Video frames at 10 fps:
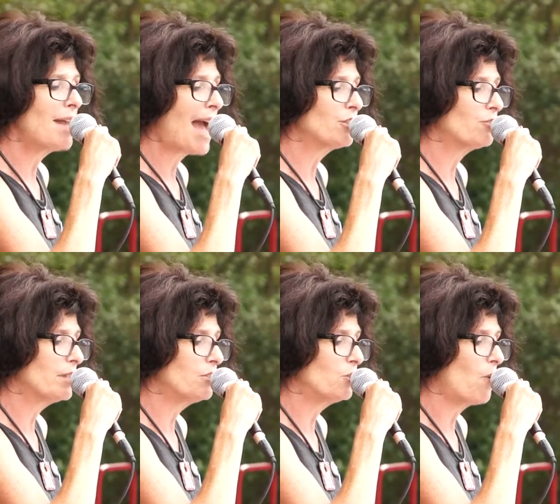
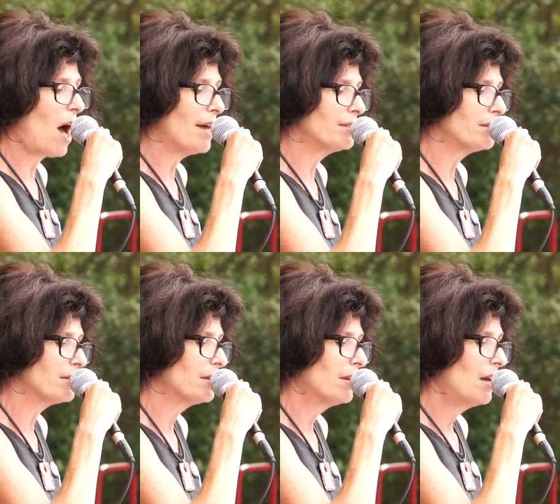naturally to
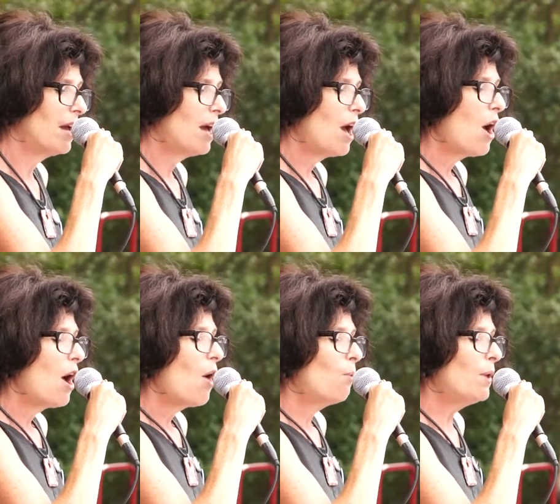us.
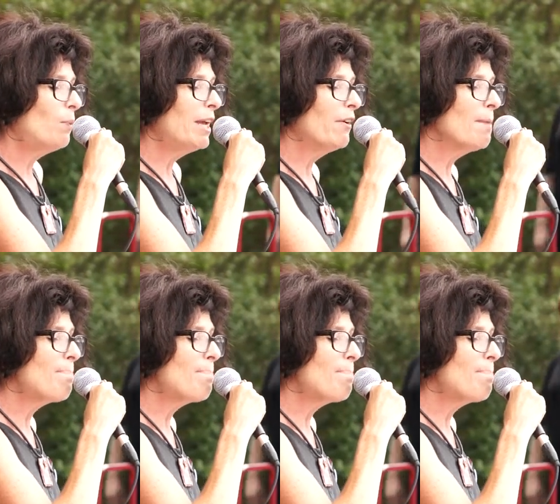When we are